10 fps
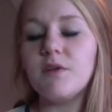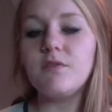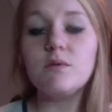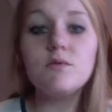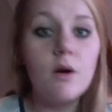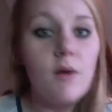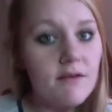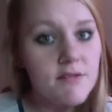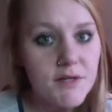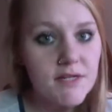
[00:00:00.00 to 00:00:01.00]
you don't
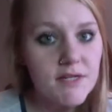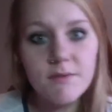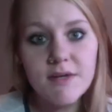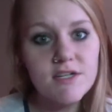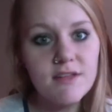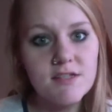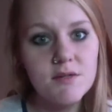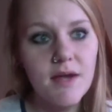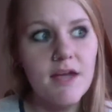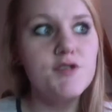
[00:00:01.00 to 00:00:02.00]
have a transformation, that's
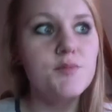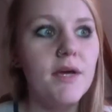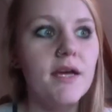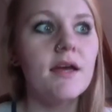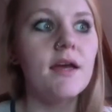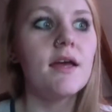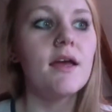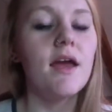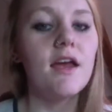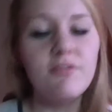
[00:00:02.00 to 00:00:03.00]
okay. Just pick
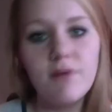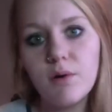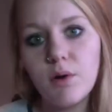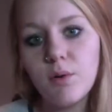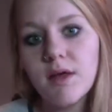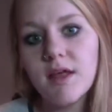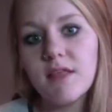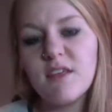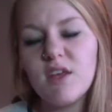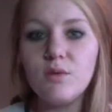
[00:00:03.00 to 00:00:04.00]
a photo
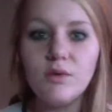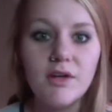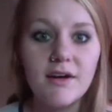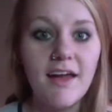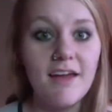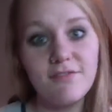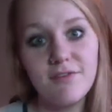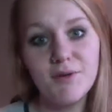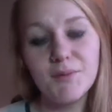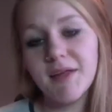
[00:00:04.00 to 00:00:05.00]
that you look and
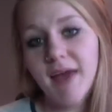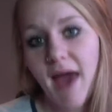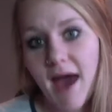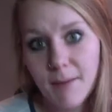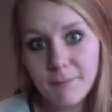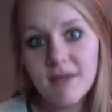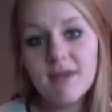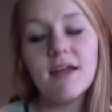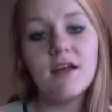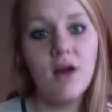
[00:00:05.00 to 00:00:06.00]
feel really happy
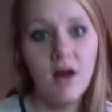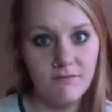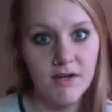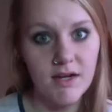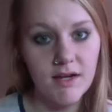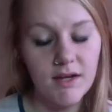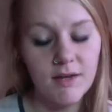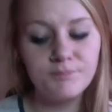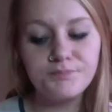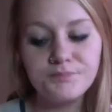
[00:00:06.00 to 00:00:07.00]
and confident
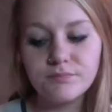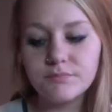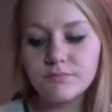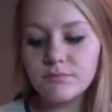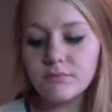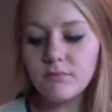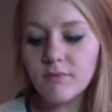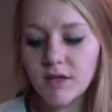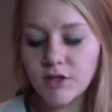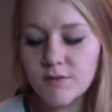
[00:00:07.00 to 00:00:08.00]
in,
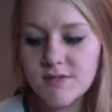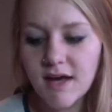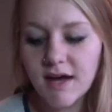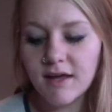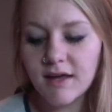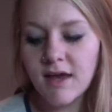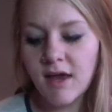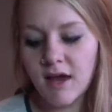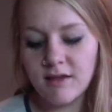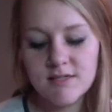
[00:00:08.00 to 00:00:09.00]
and use that.
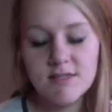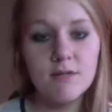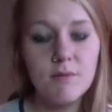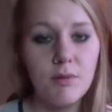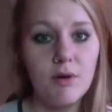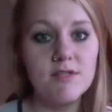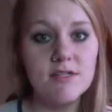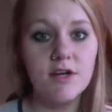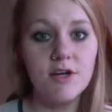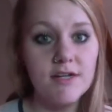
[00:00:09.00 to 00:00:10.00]
And this is going to be posted
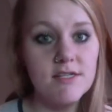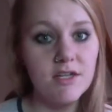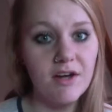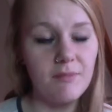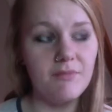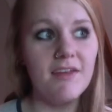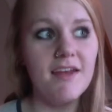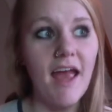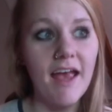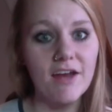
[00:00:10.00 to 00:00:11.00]
on your Instagram
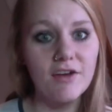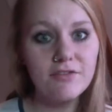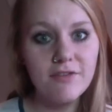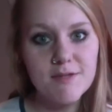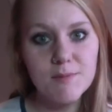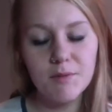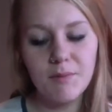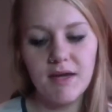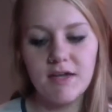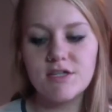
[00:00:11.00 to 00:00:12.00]
feed and your Facebook
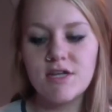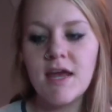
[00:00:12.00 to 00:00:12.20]
page.